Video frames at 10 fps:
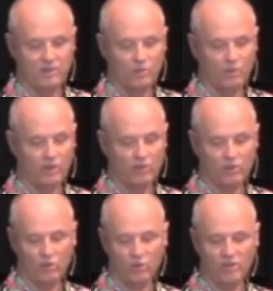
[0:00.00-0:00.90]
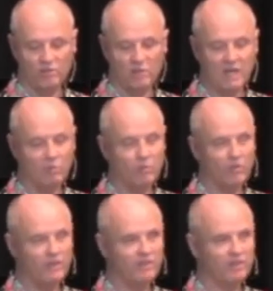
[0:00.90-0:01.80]
We are told in the Bible
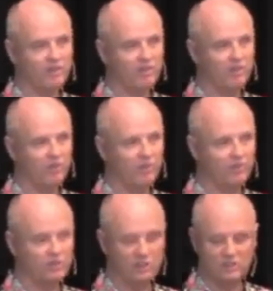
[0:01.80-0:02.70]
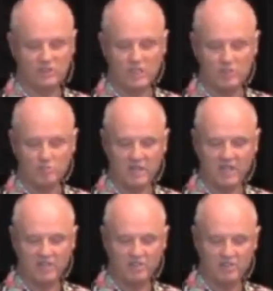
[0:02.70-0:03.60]
that when Jesus comes
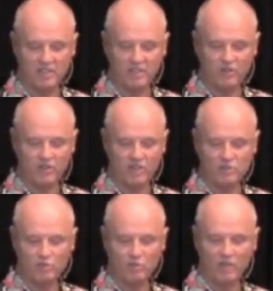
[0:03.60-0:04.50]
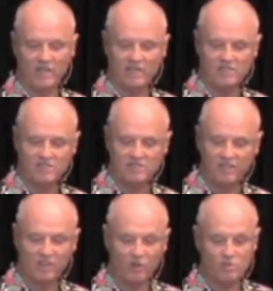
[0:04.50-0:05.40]
back, the dead in Christ will rise, and
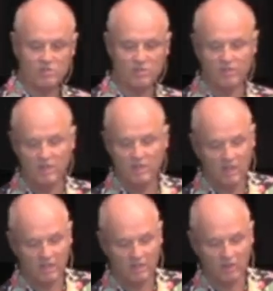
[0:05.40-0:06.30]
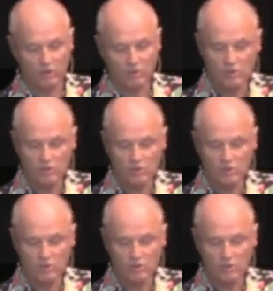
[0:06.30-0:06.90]
then those, of, uh, those who are